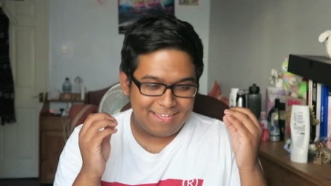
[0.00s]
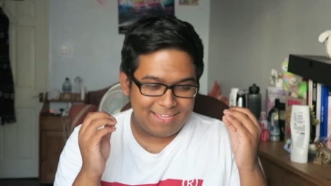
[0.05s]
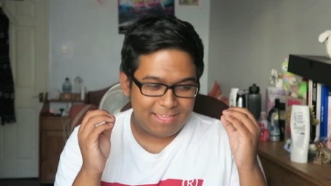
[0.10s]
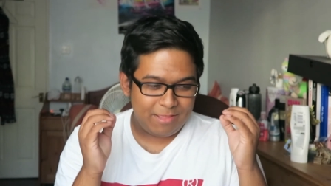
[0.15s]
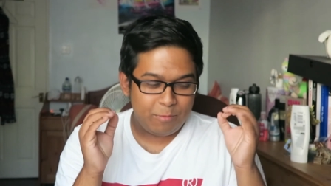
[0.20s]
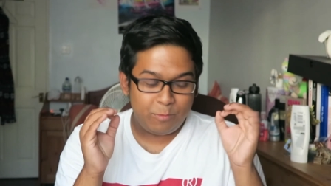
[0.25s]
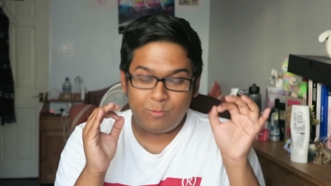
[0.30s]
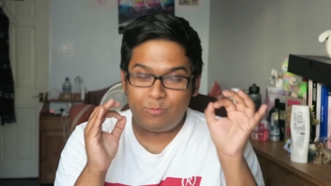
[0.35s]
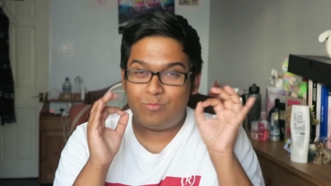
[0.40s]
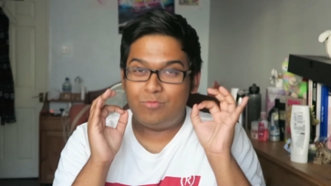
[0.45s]

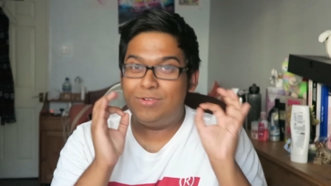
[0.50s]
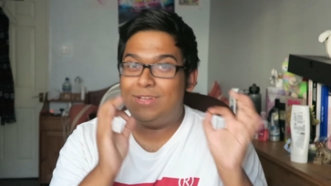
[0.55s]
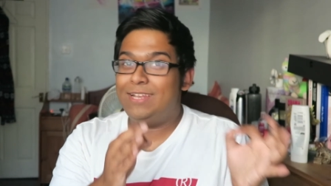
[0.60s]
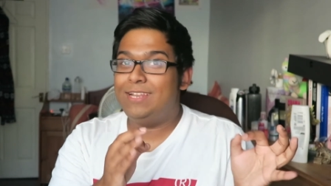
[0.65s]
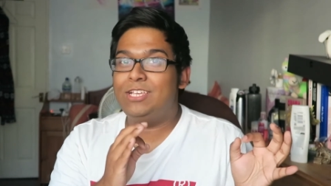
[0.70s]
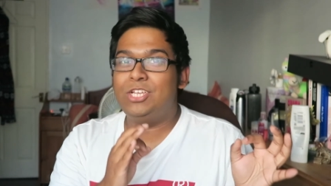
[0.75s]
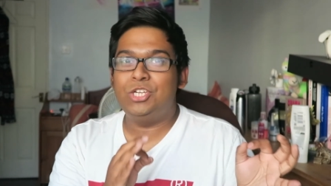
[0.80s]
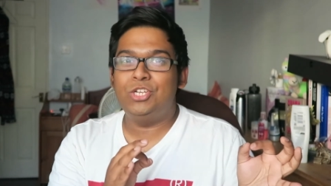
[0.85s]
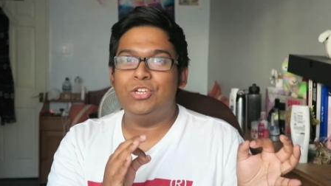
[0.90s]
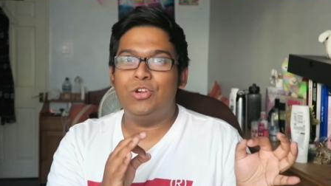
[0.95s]
it was
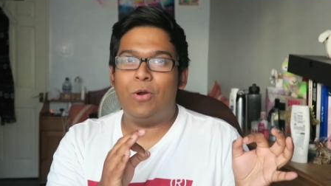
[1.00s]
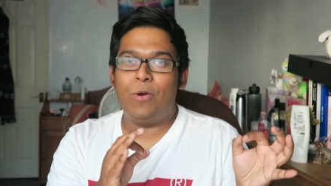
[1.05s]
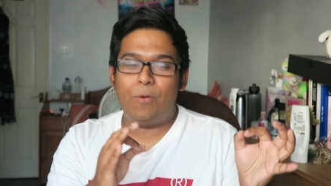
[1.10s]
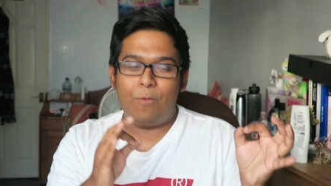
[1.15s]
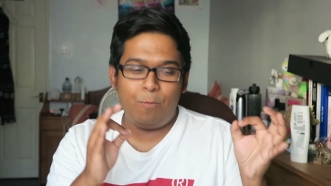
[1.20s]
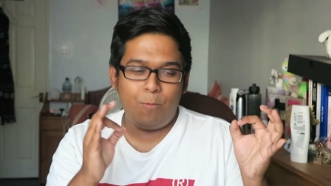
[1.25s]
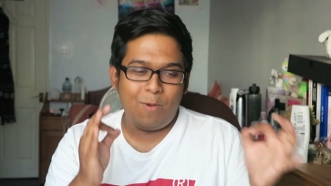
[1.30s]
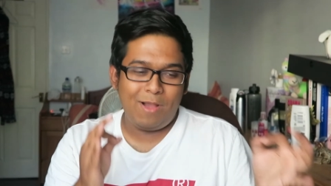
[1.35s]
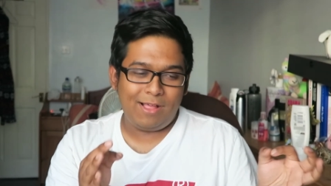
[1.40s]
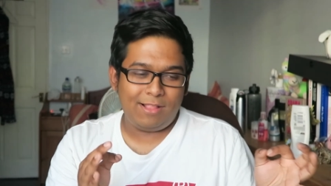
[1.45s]
really shot
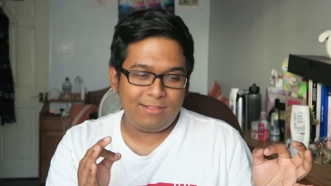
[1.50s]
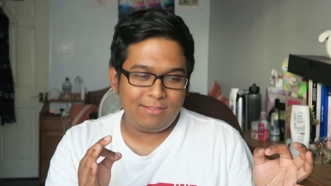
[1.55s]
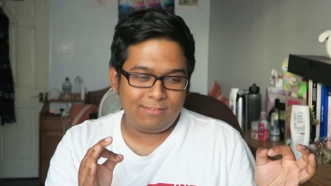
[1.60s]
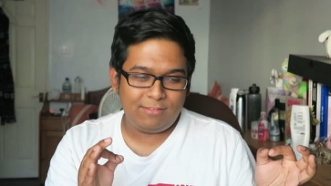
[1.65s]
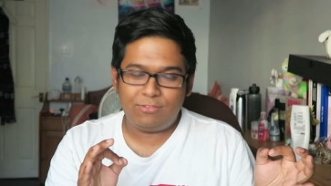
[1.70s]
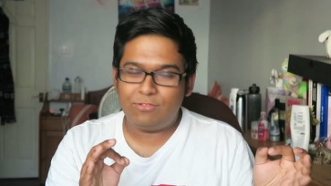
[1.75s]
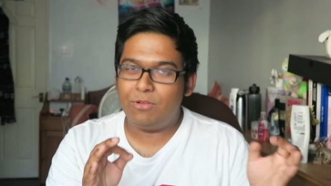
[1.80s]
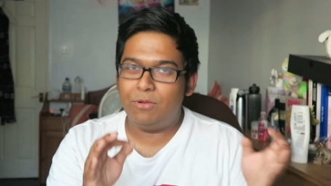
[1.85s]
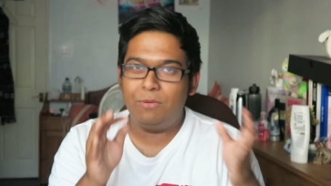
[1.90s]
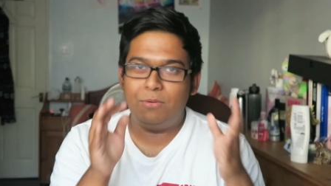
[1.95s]
well,
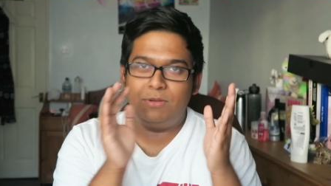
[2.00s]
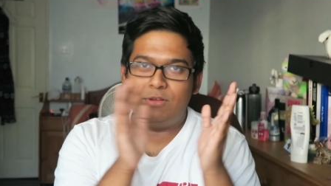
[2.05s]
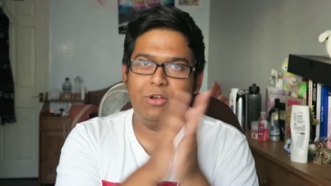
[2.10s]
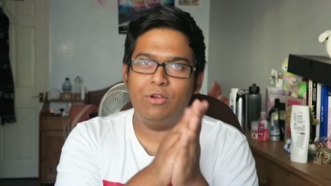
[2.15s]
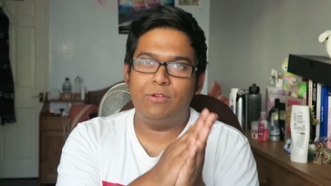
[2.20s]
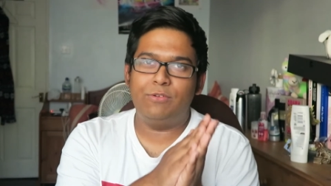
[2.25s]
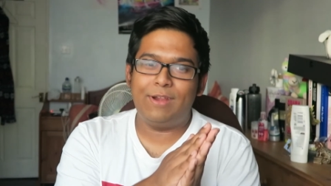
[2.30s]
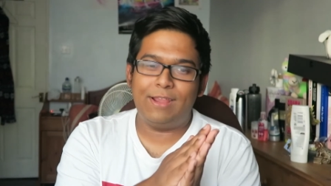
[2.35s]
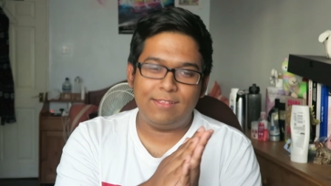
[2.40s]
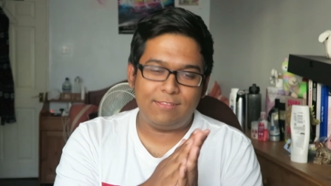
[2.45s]
so
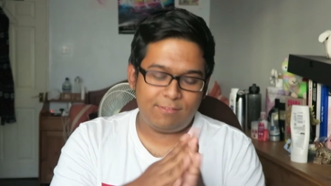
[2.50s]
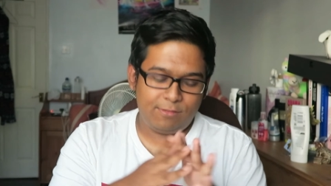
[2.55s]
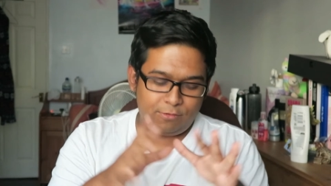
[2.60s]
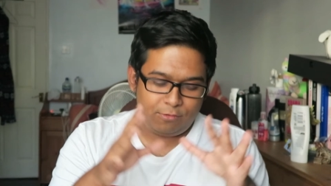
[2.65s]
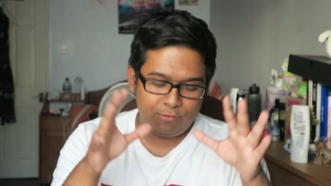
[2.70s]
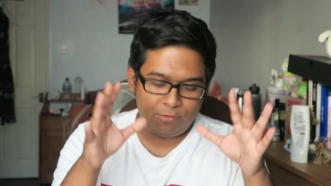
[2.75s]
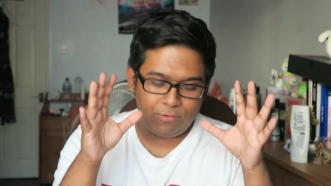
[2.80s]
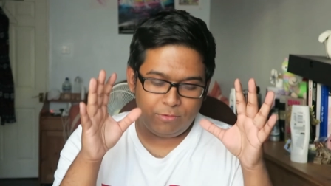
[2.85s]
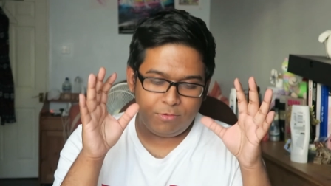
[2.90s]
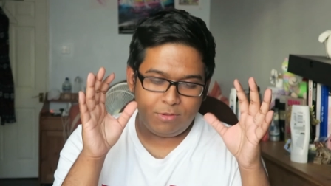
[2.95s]
congrats
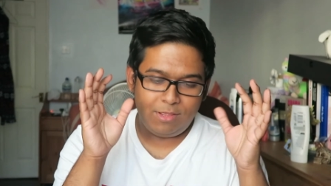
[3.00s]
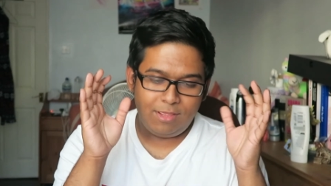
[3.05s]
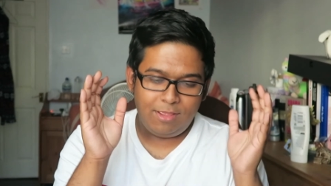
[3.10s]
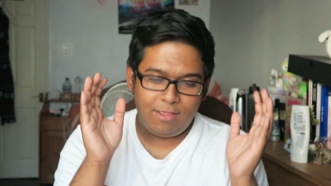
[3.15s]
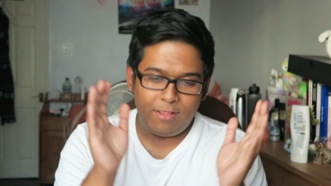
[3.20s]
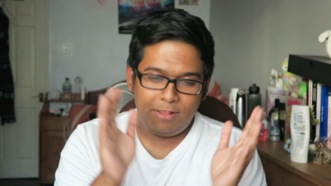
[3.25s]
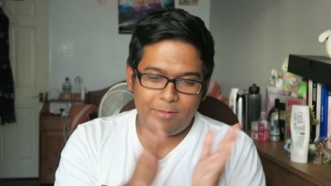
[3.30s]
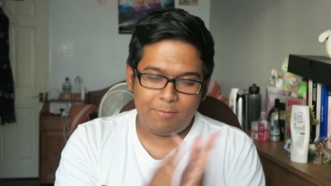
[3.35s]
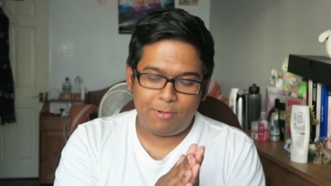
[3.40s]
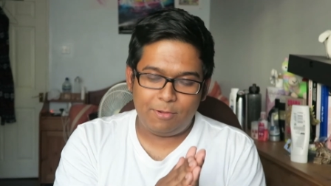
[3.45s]
to
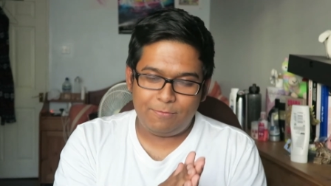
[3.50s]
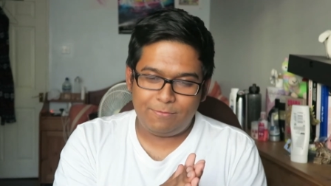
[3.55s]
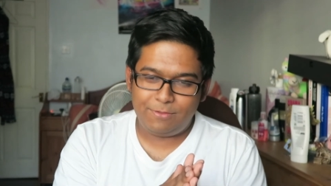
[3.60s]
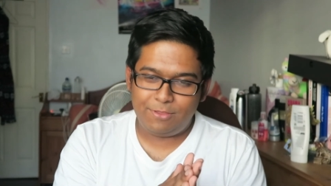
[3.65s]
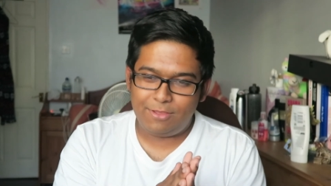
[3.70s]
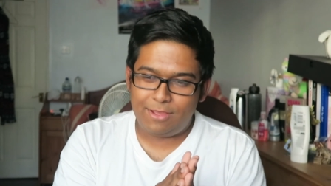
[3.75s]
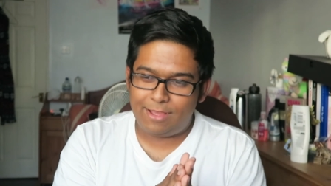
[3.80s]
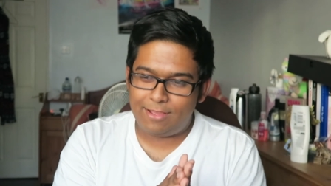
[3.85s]
both of you.